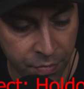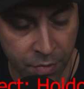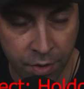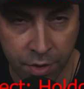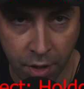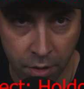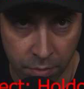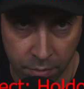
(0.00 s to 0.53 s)

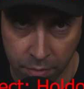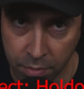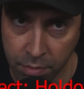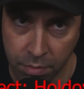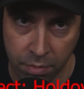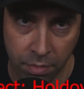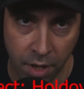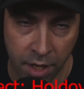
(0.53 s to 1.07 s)
So
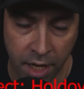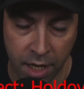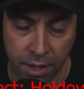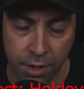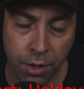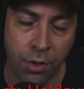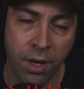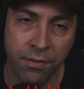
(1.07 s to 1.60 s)
again,
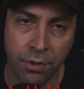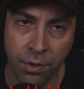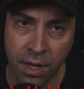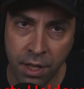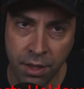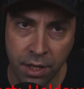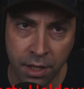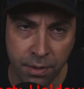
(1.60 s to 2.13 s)
you don't have to do
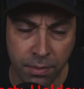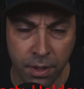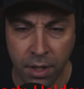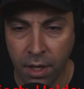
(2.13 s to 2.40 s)
anything.